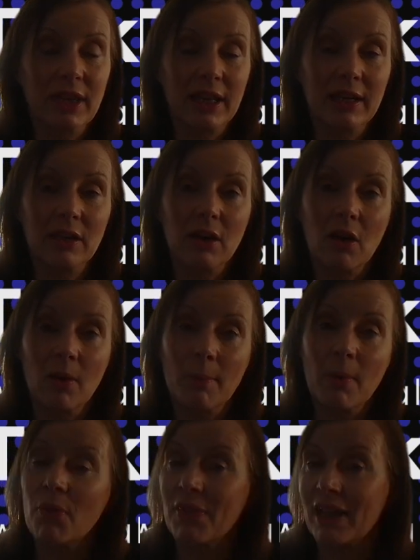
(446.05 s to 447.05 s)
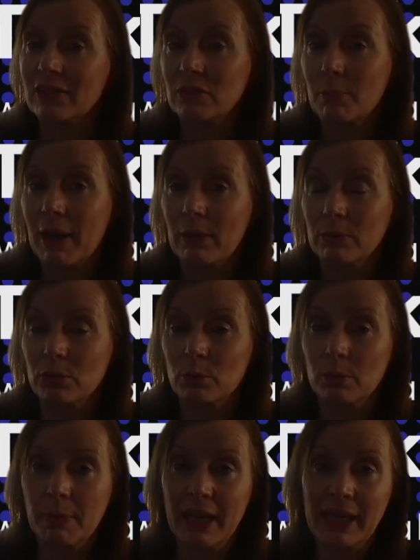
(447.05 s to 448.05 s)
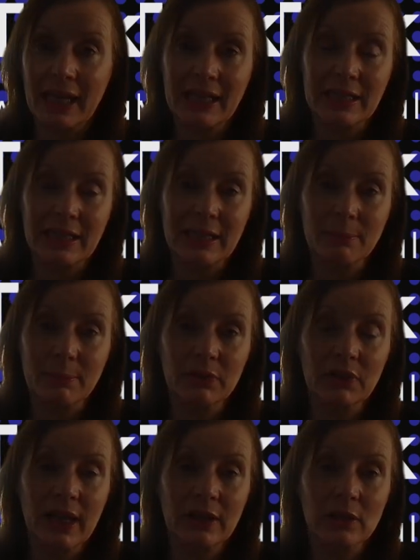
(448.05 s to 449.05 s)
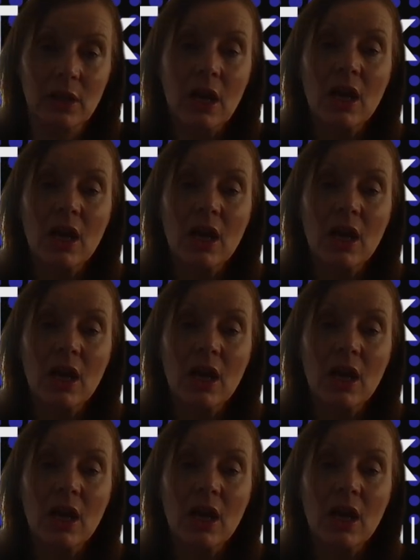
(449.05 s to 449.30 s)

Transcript: then on that amount you would pay 18%.